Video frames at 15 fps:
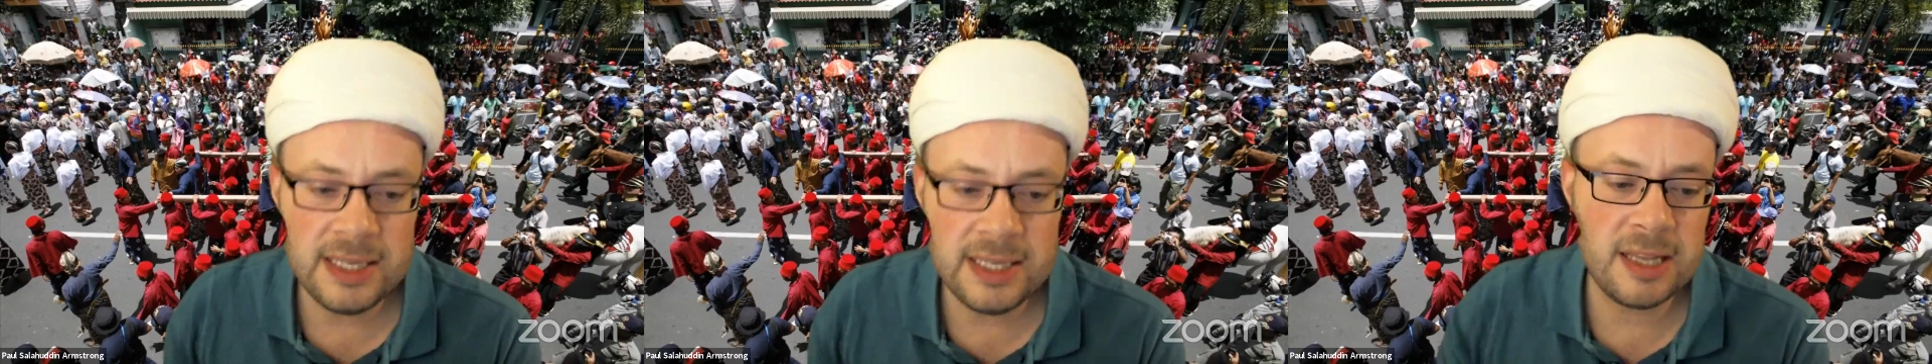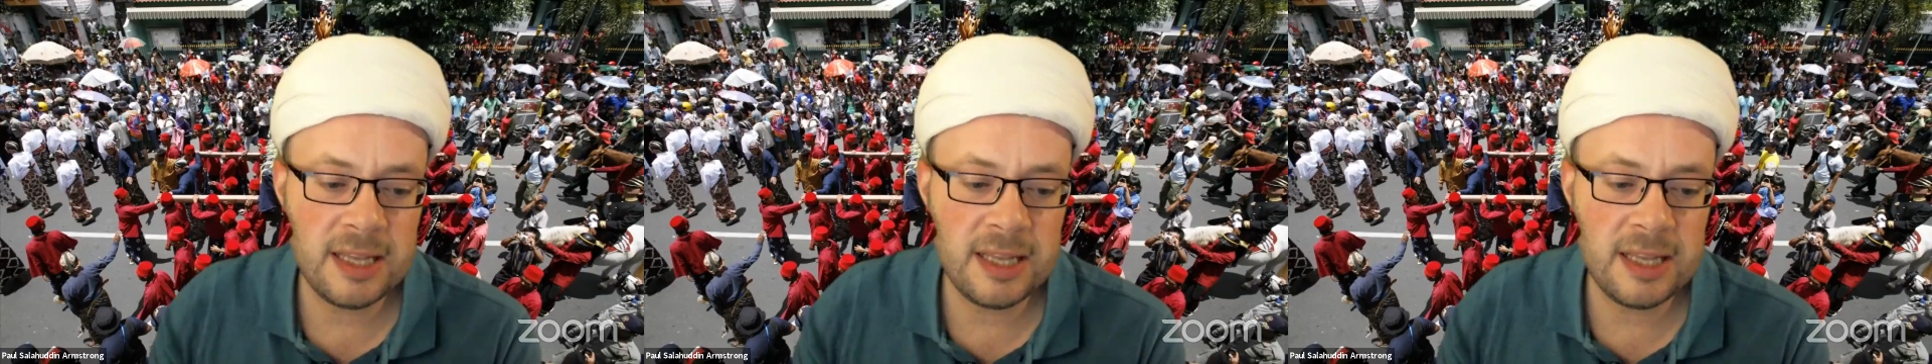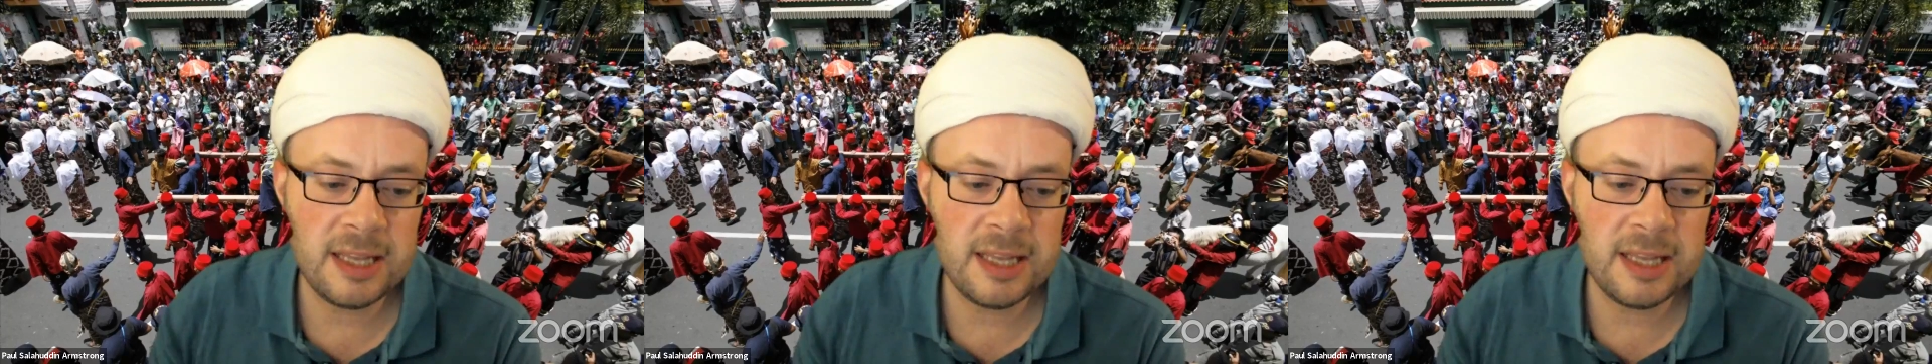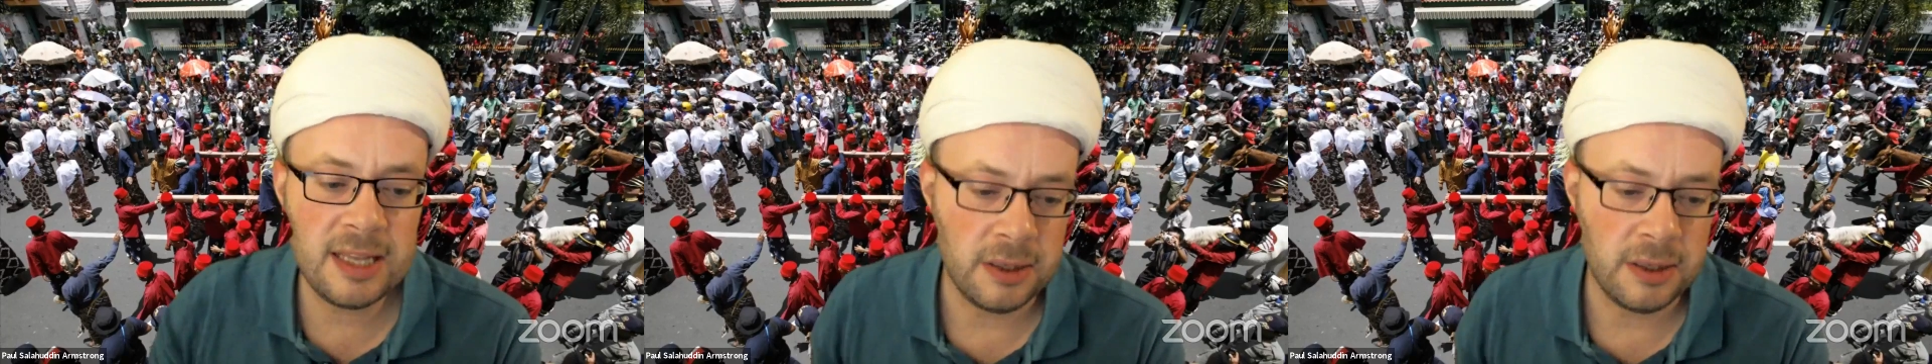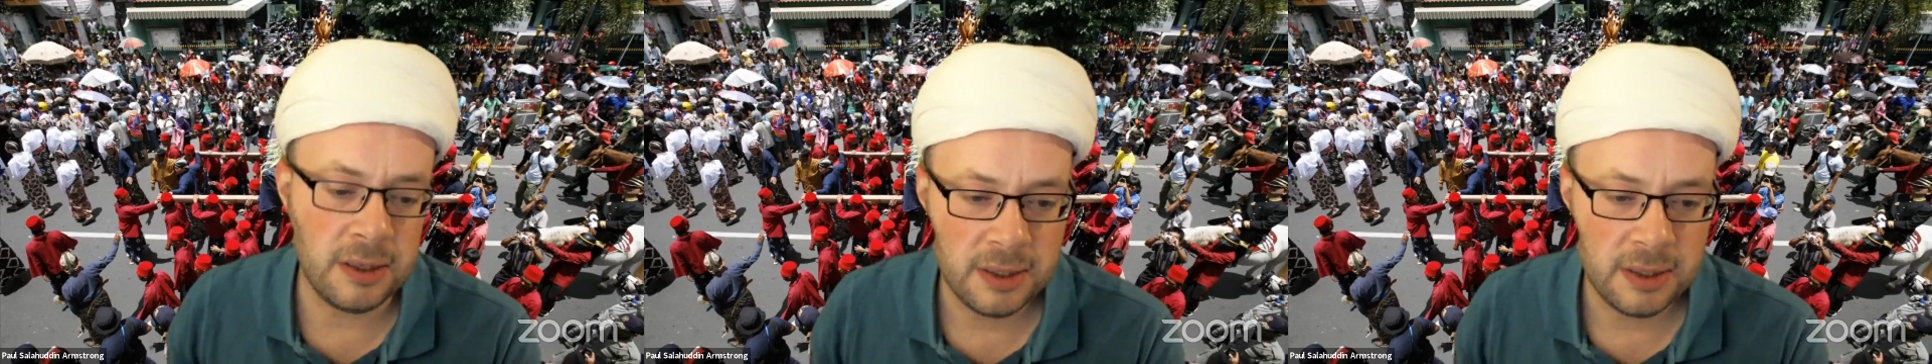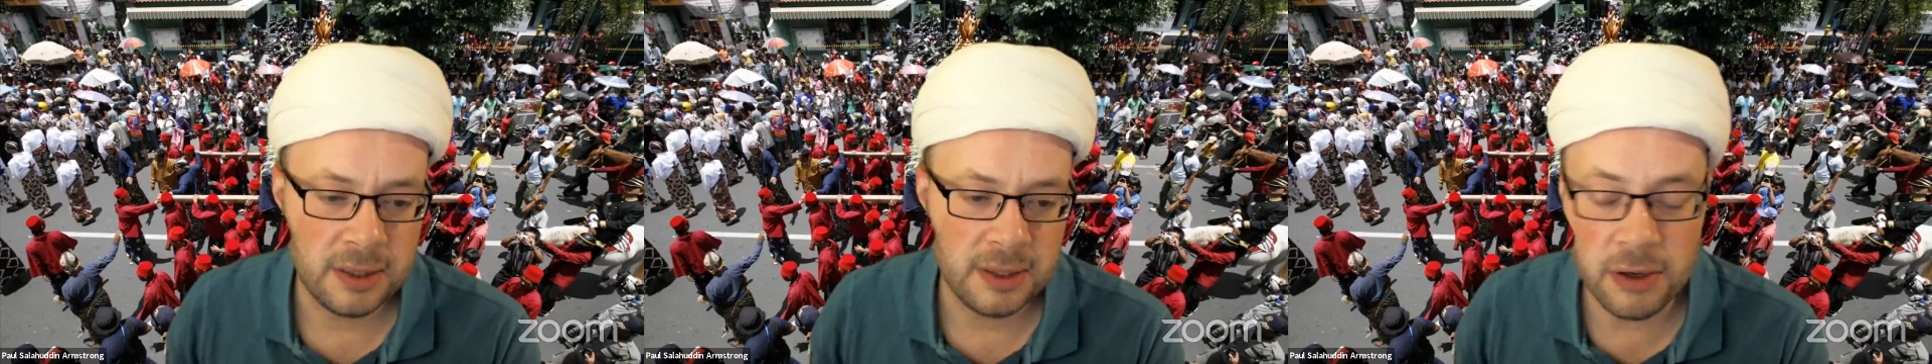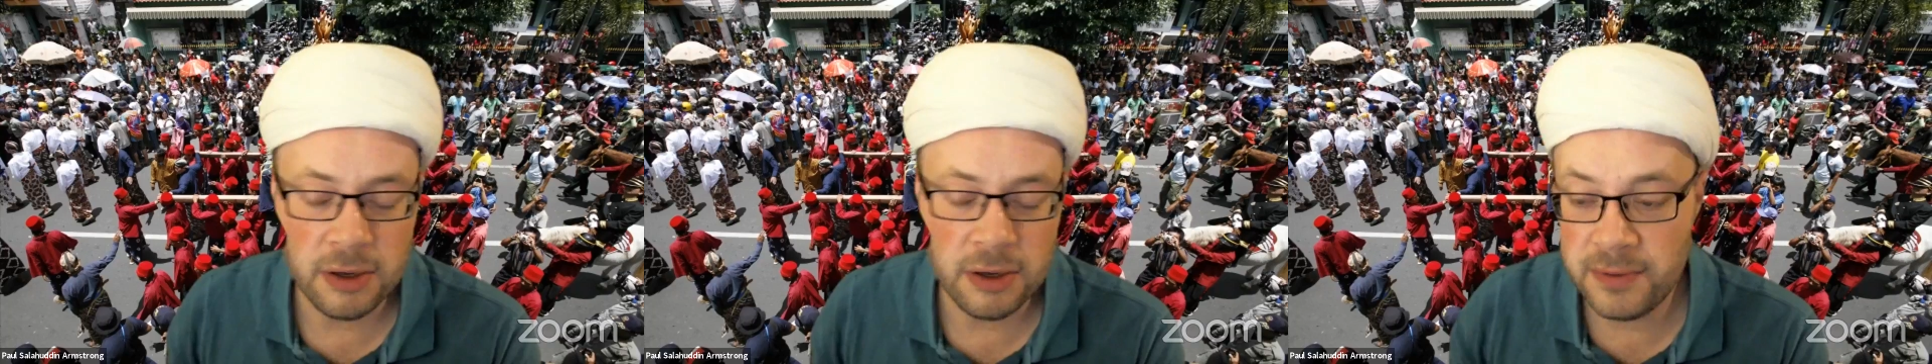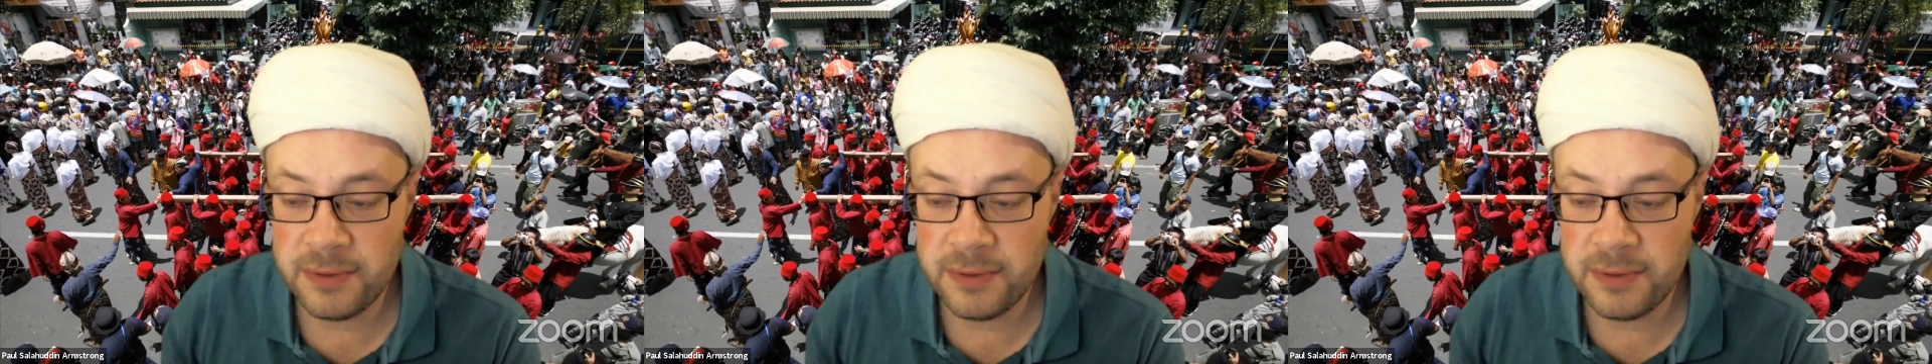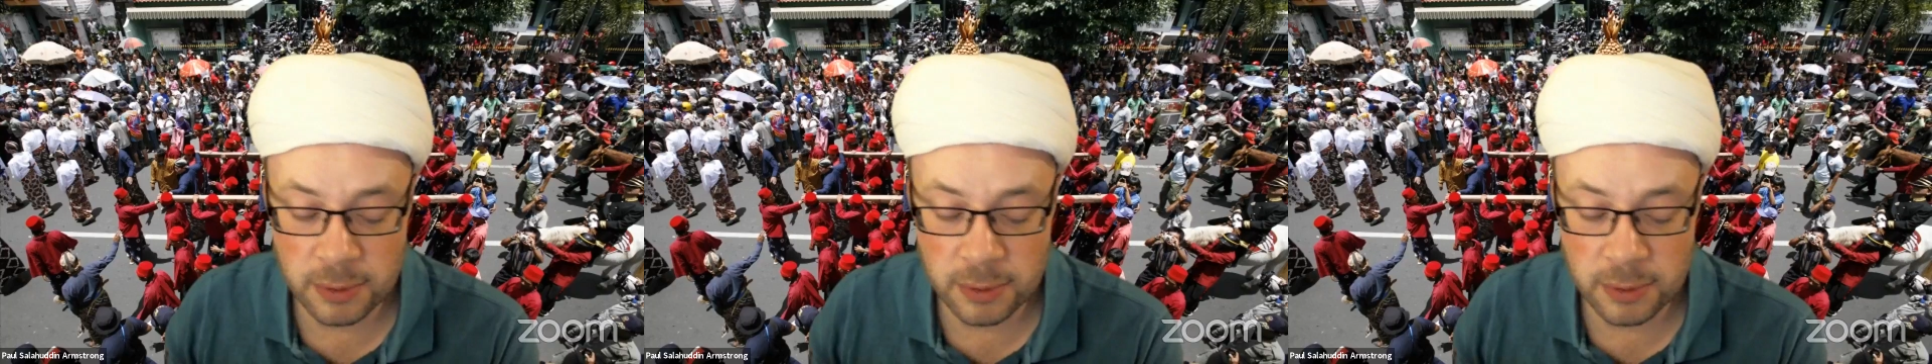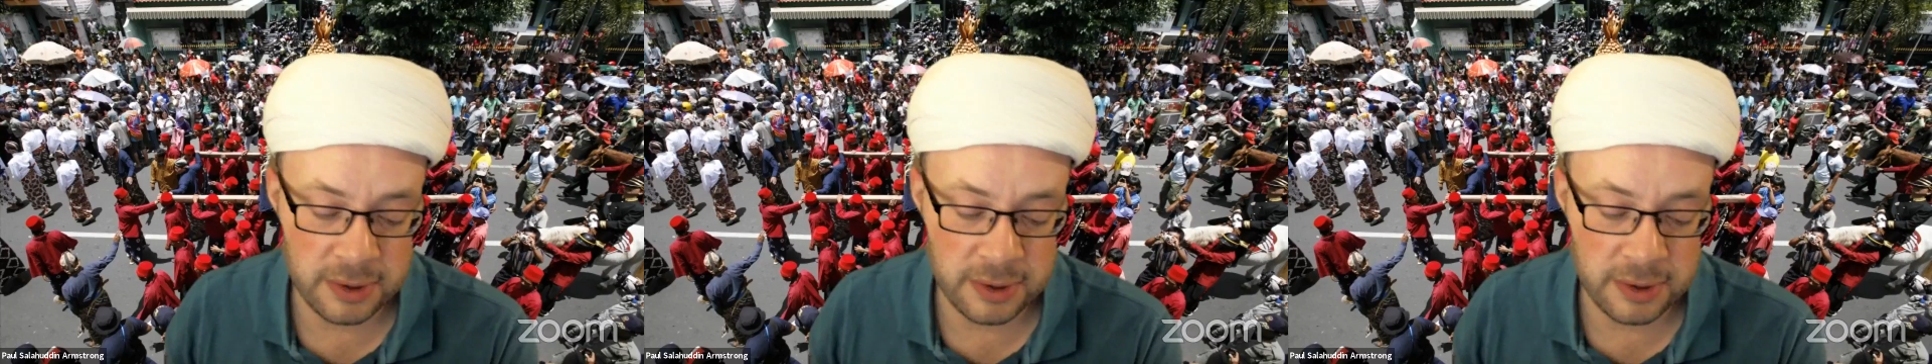year, and hopefully more than that.